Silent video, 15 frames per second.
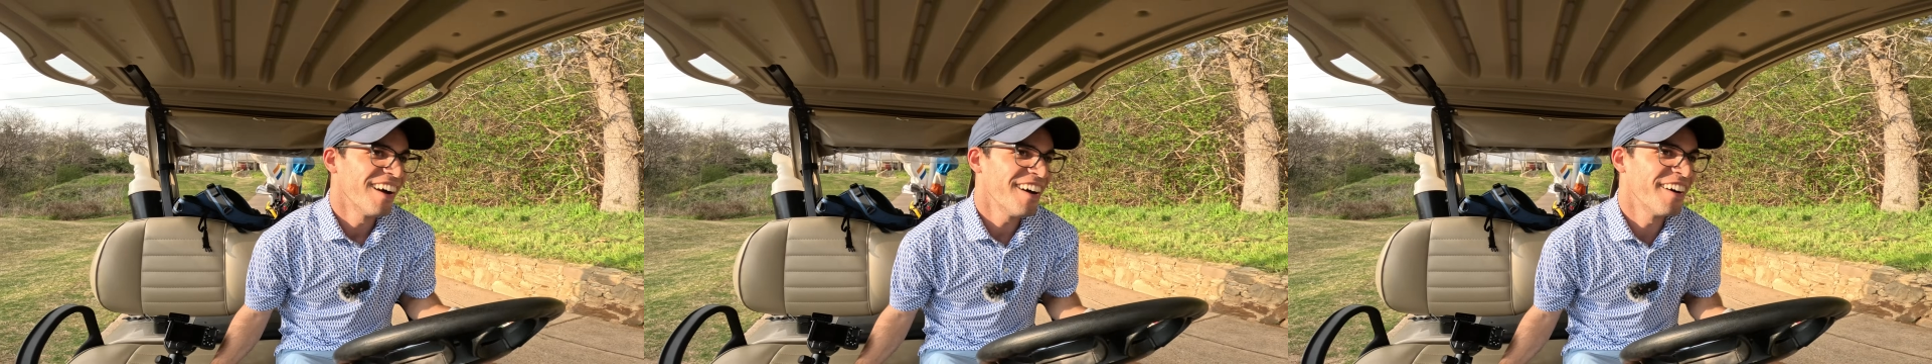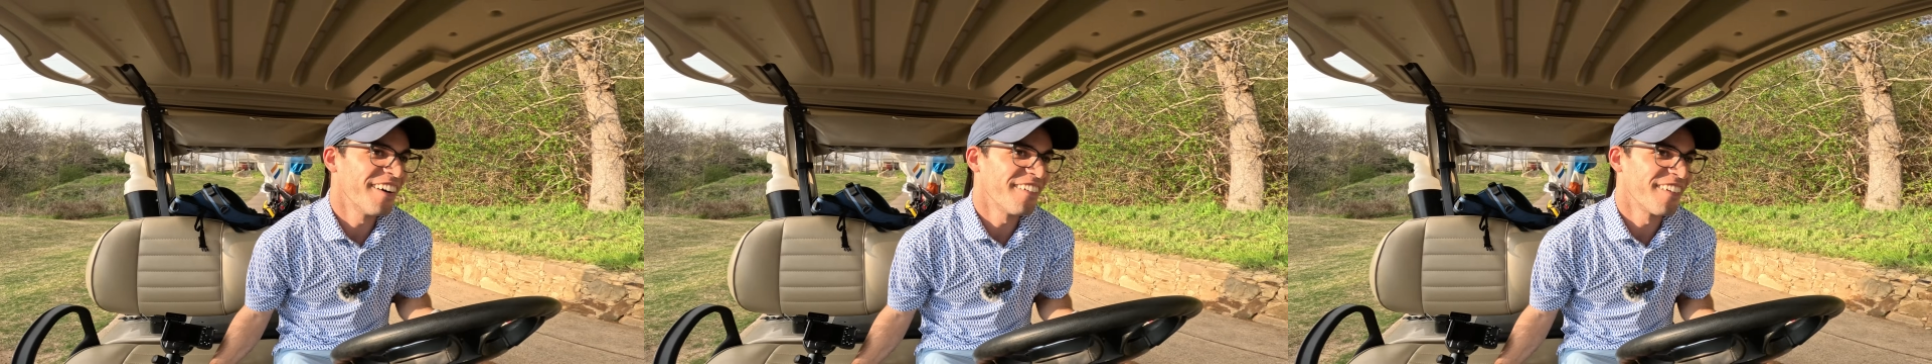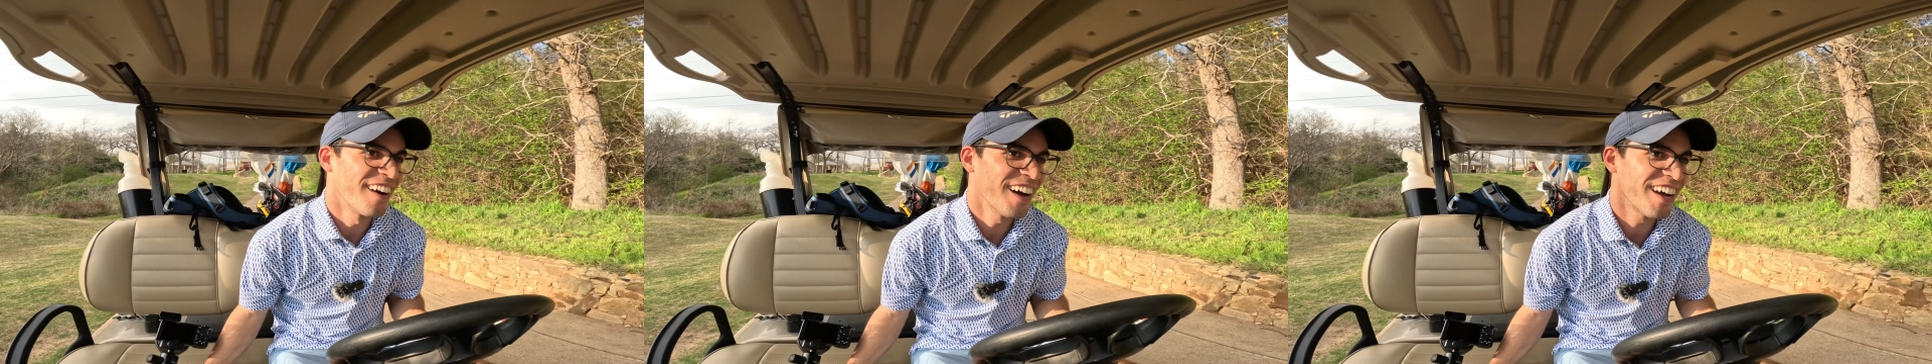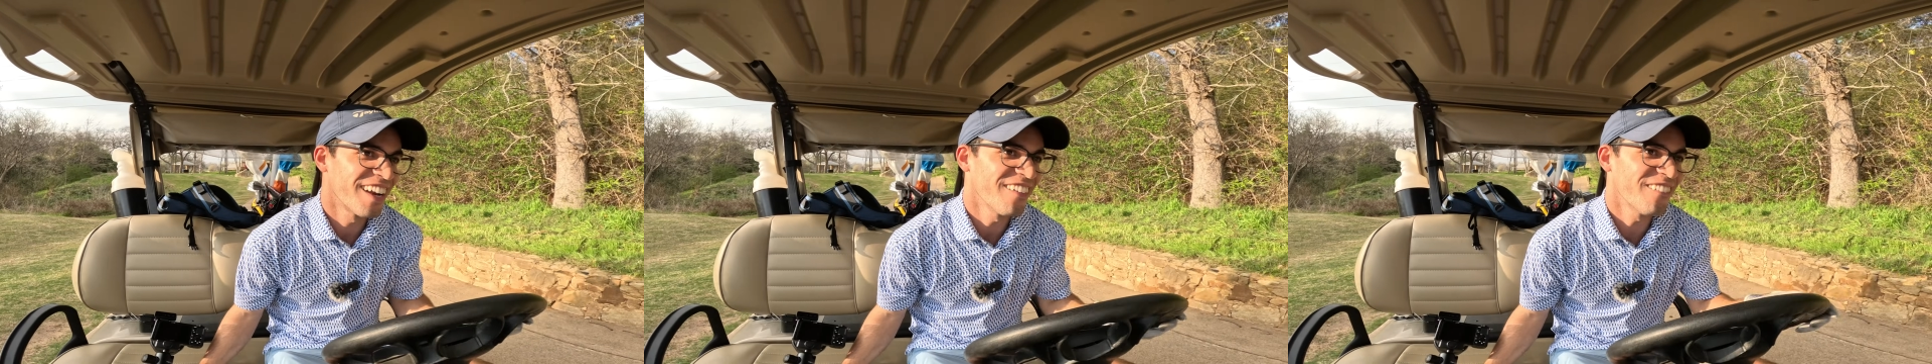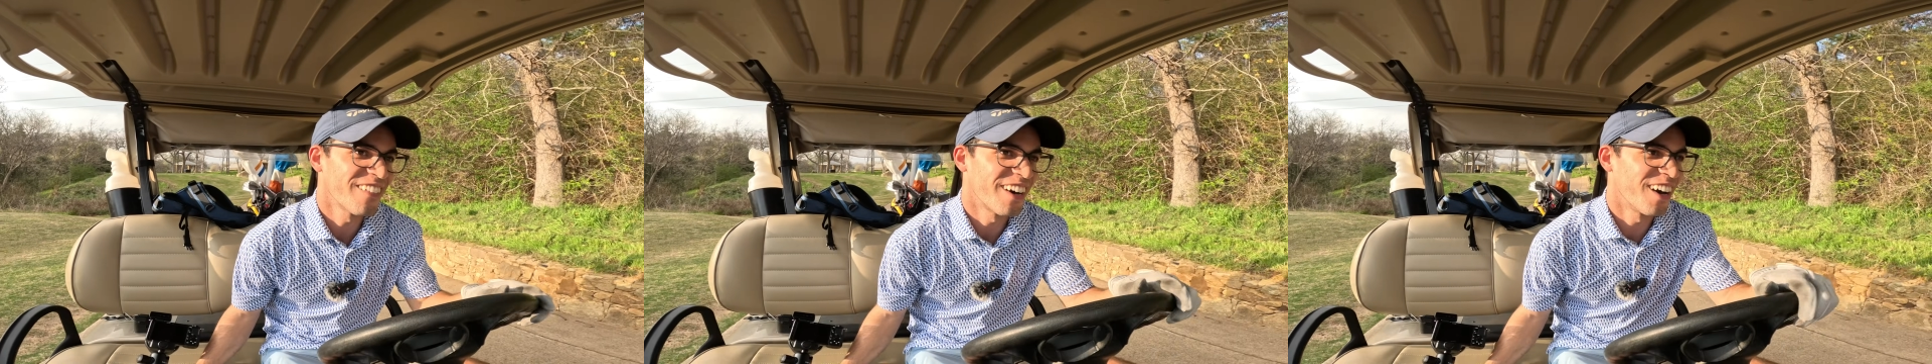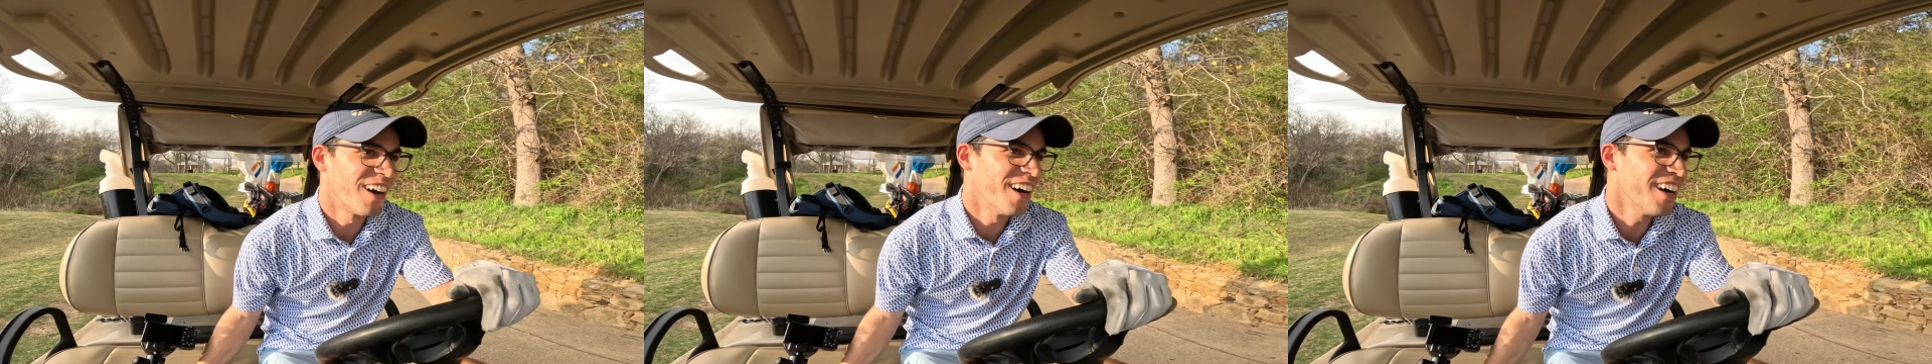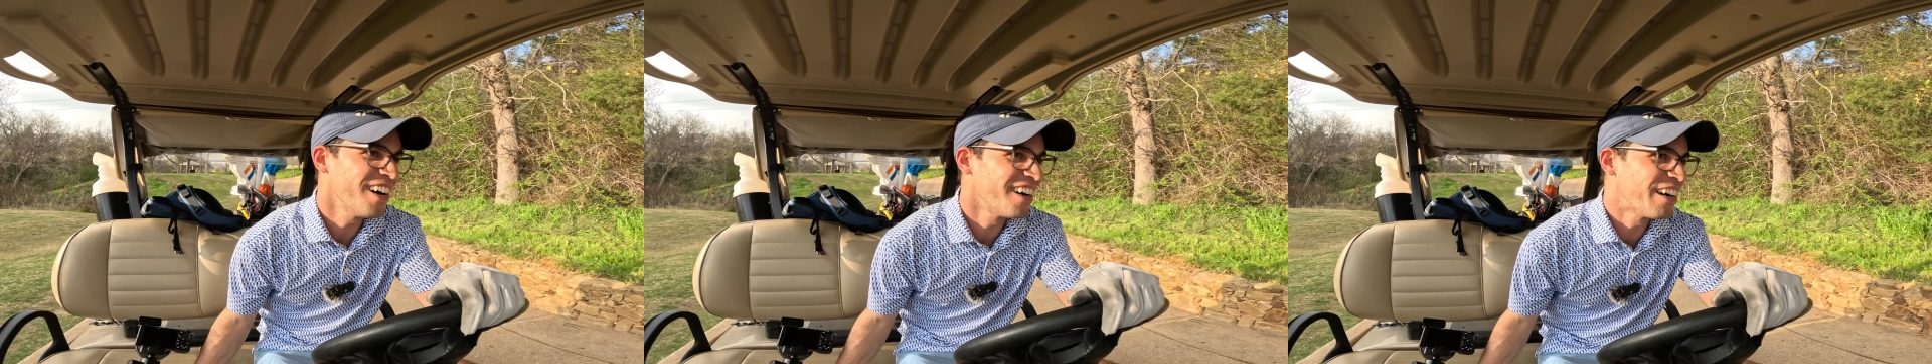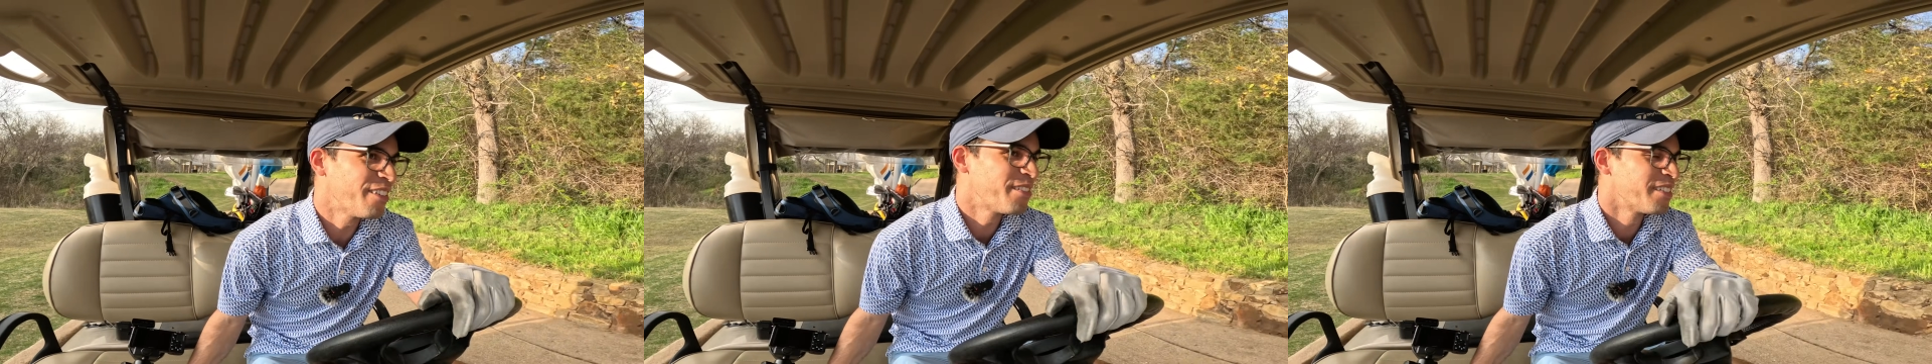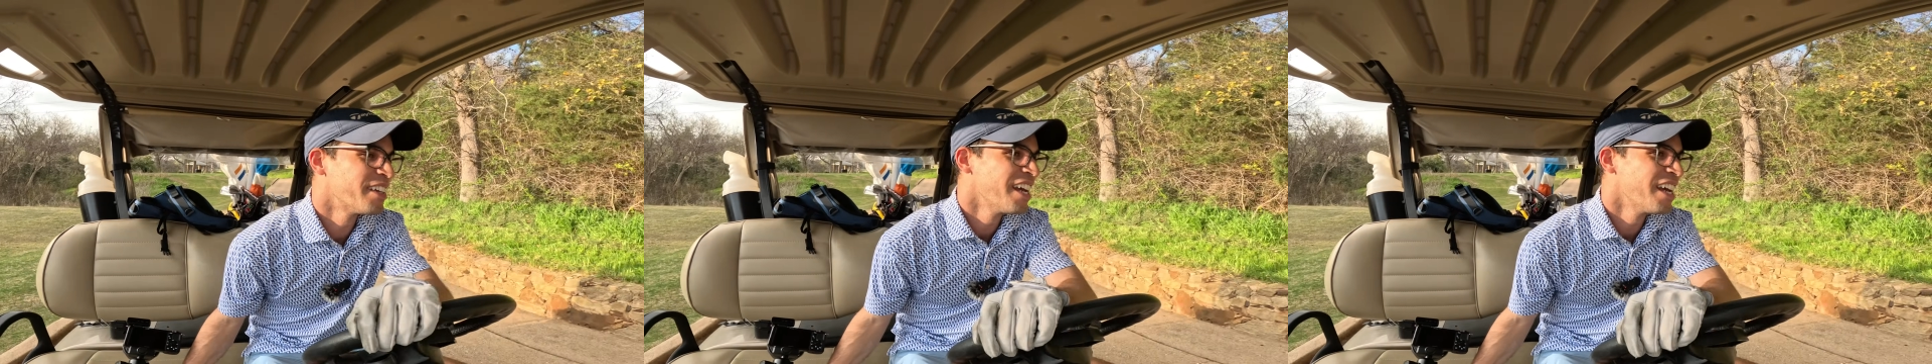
All right, and we're off.